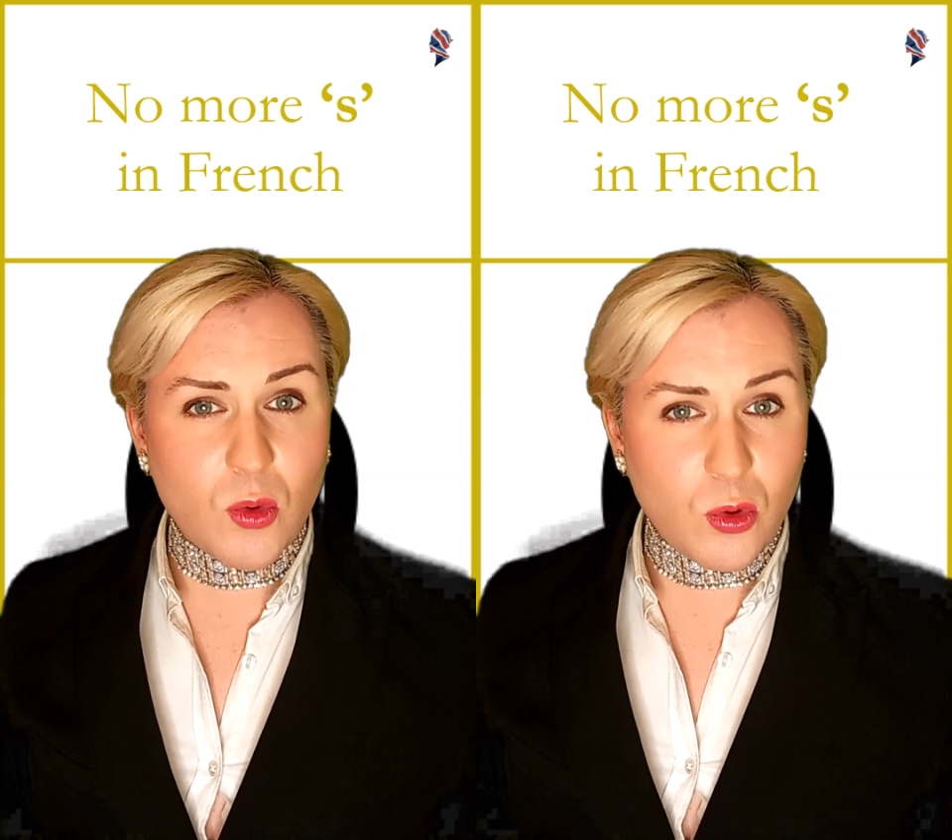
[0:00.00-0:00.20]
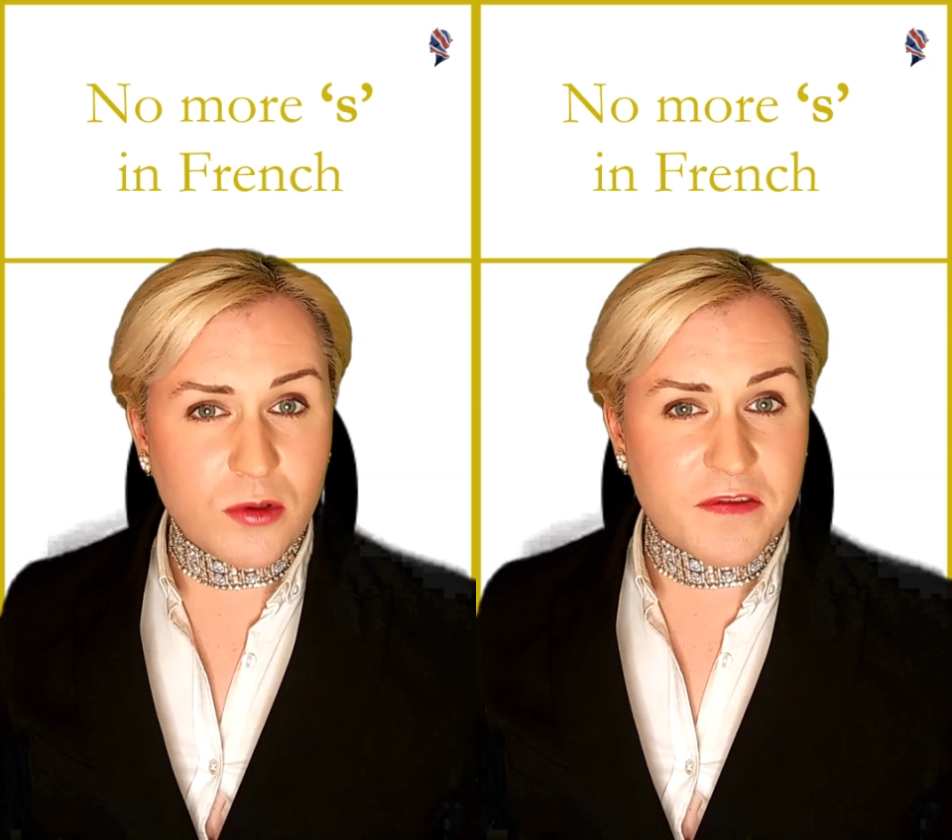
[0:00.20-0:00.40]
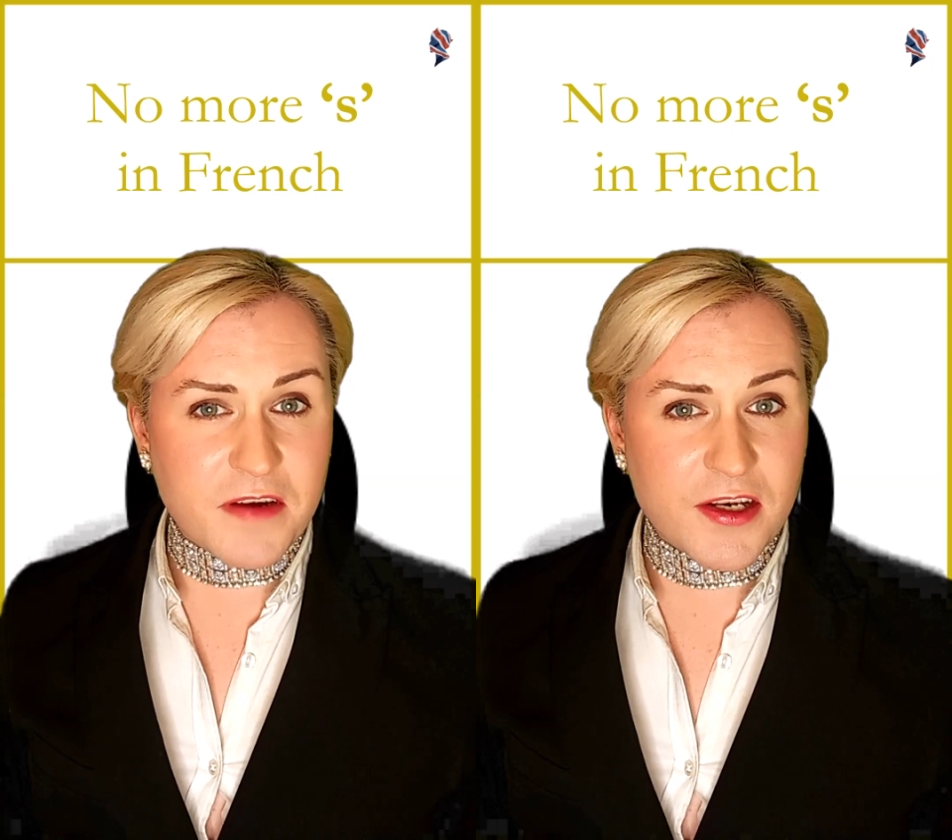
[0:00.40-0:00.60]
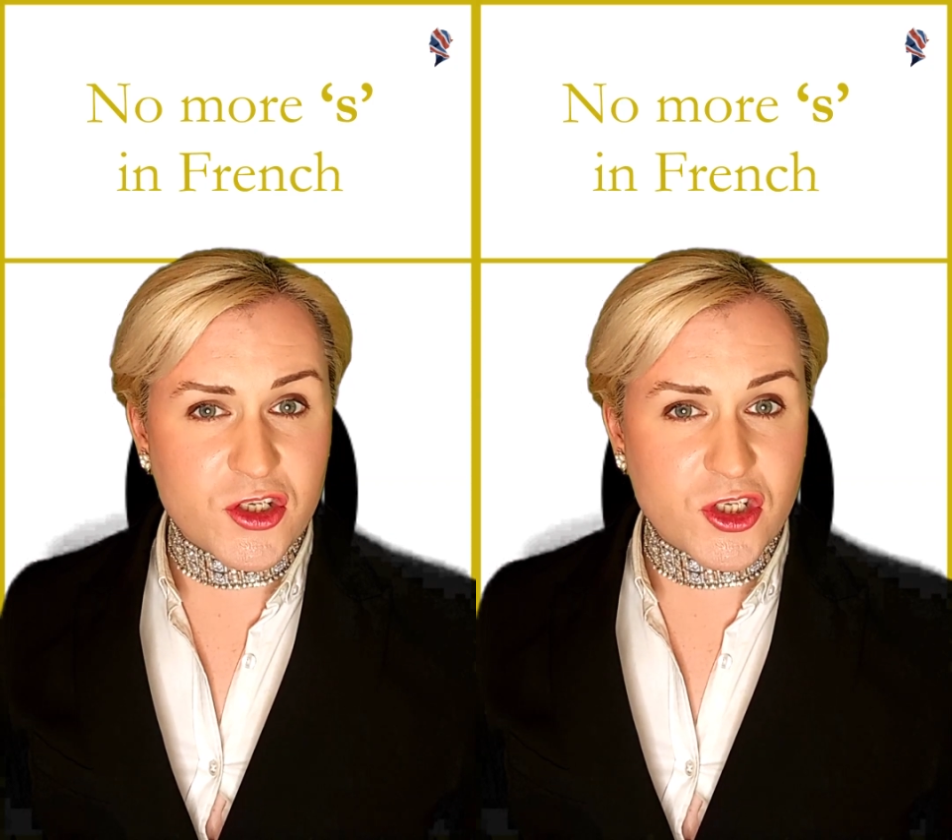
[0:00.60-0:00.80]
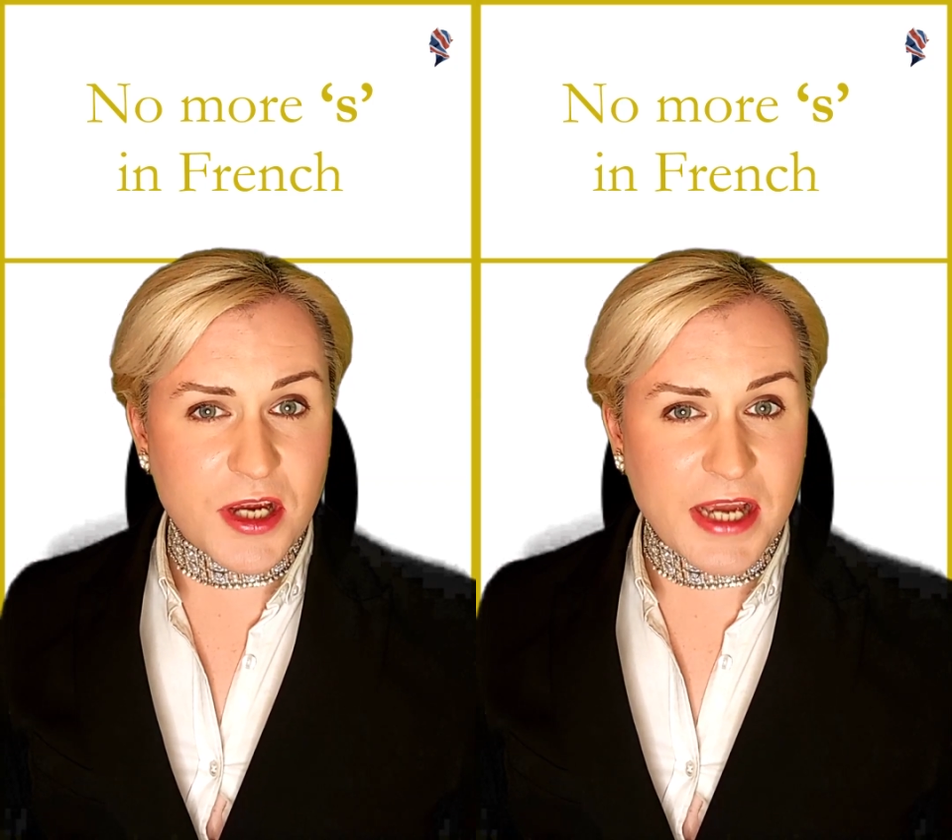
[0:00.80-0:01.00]
French
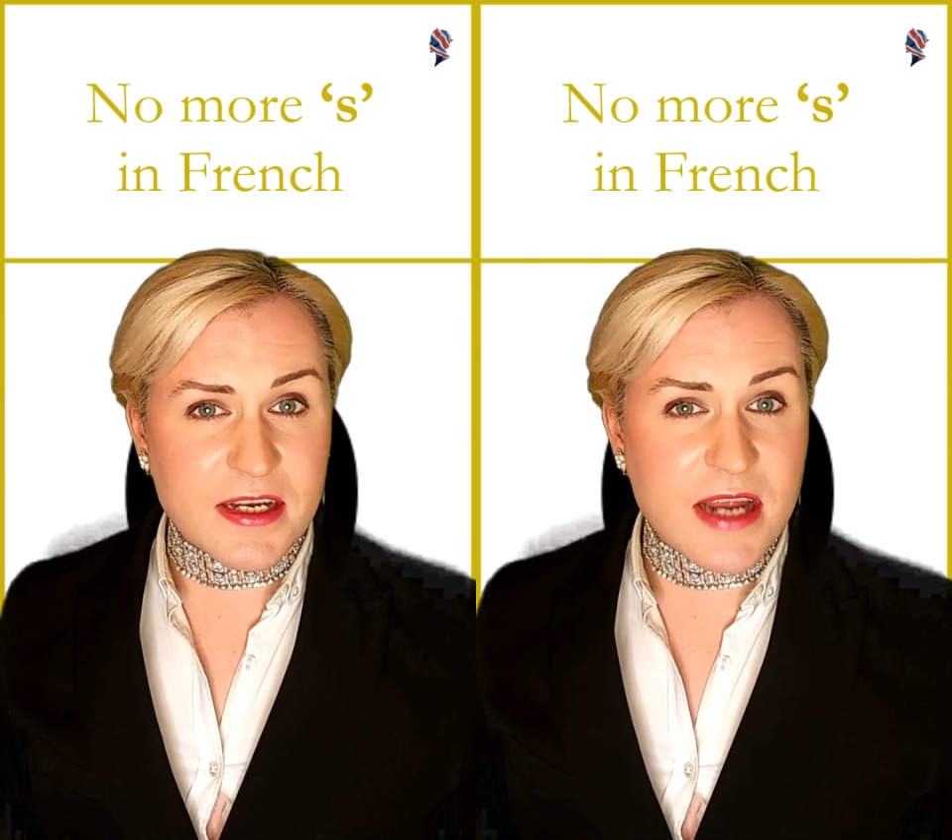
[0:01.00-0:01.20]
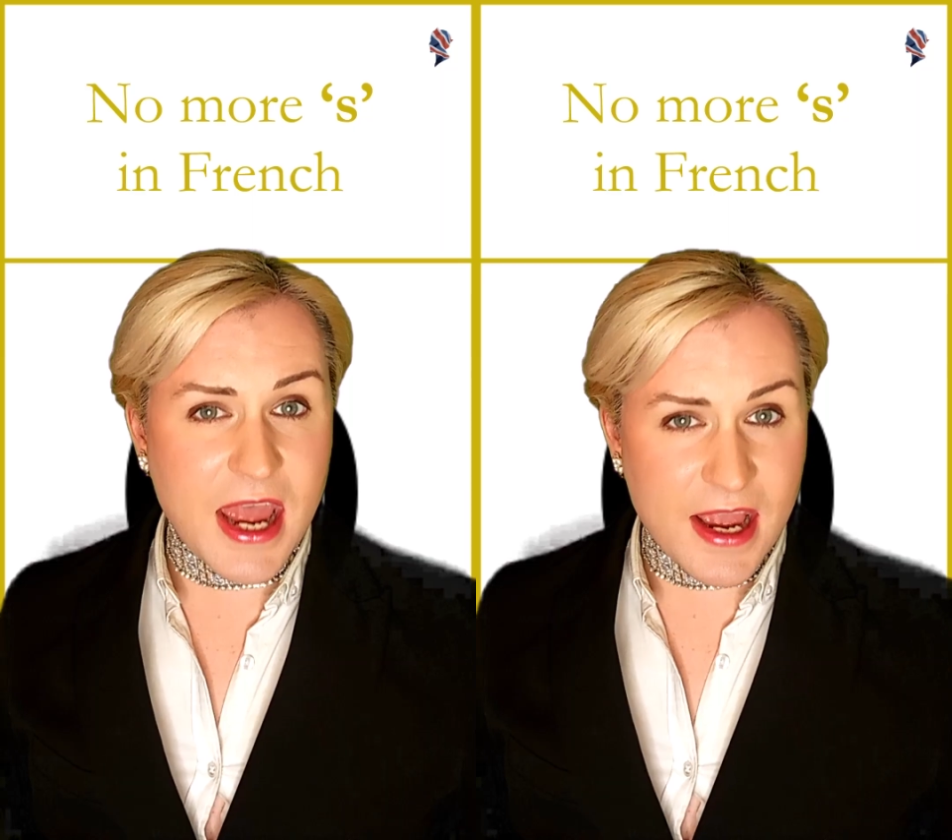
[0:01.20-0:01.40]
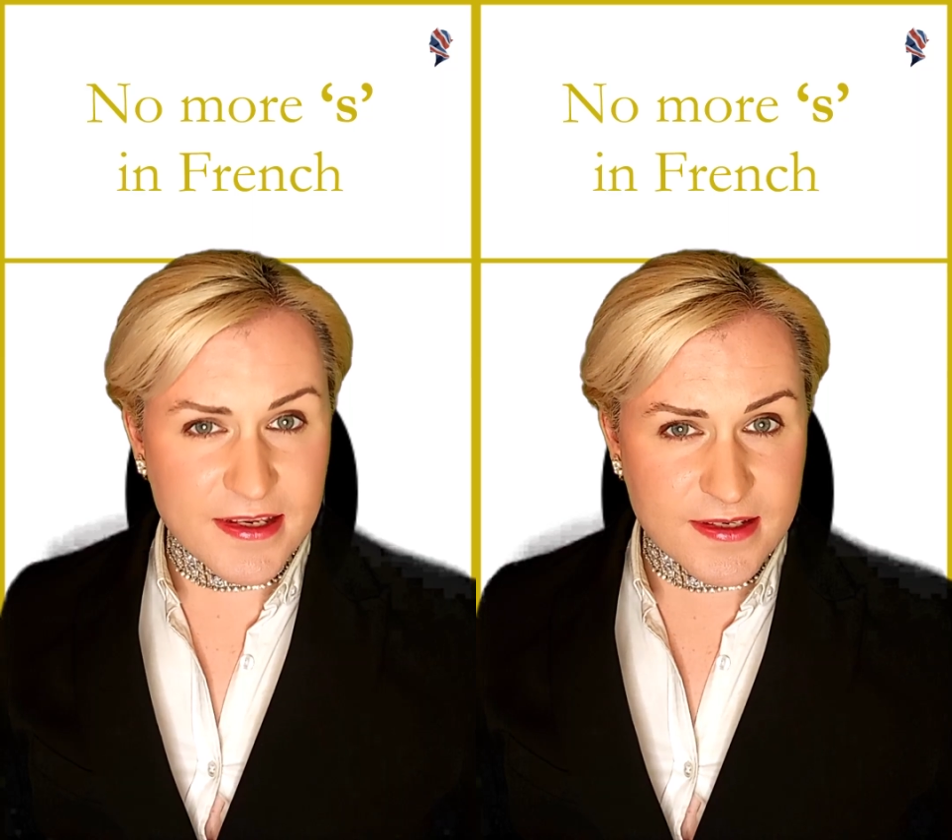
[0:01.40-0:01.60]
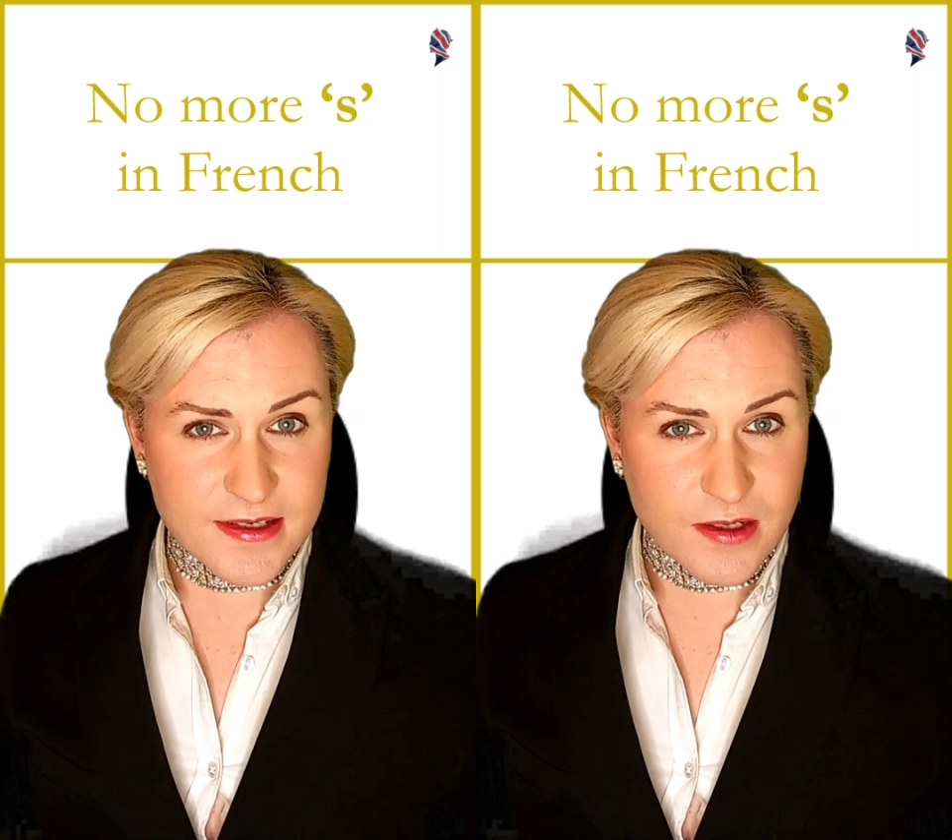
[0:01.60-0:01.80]
had an S